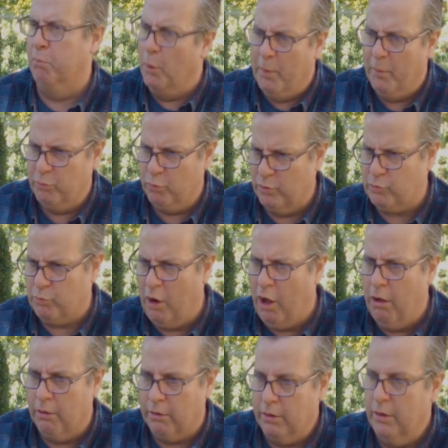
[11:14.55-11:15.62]
Boobums, what's
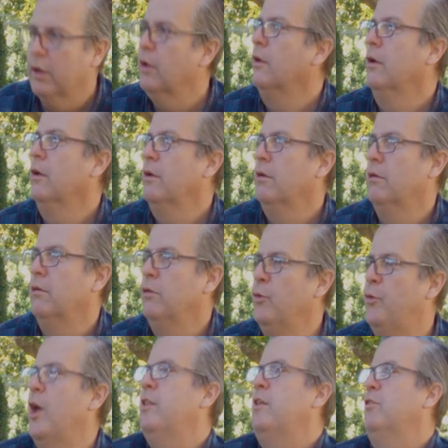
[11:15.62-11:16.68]
wrong?
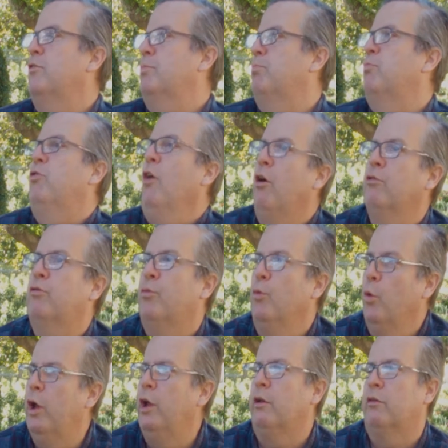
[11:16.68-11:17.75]
You've had these songs for
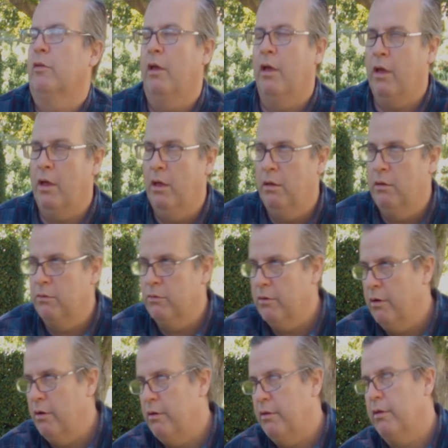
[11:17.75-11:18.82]
weeks. Uh,
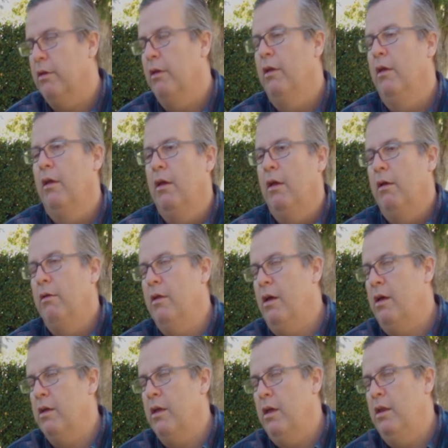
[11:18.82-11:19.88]
George, I'm
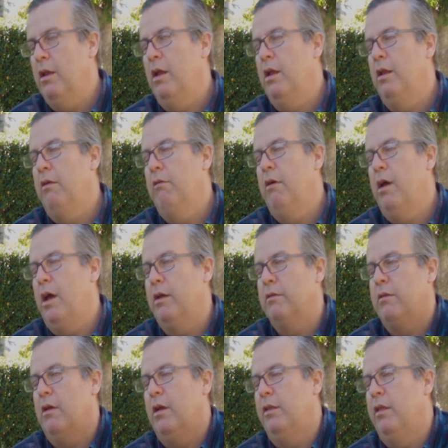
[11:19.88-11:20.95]
not getting any
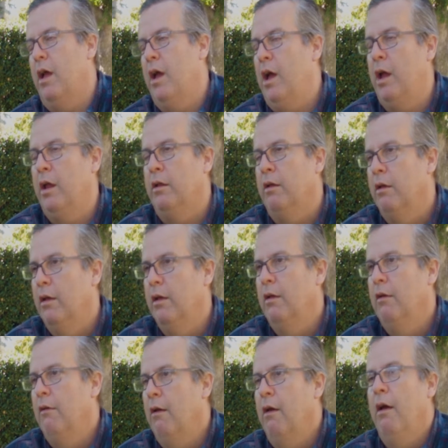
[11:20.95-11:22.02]
rest at night.
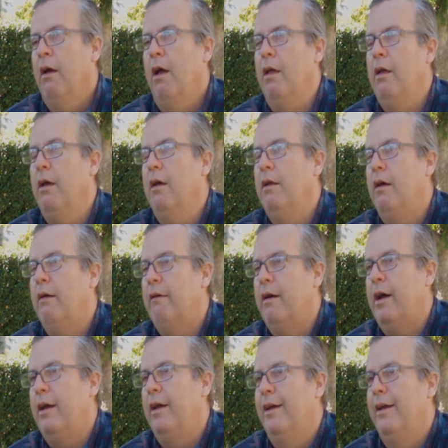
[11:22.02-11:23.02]
I don't know why.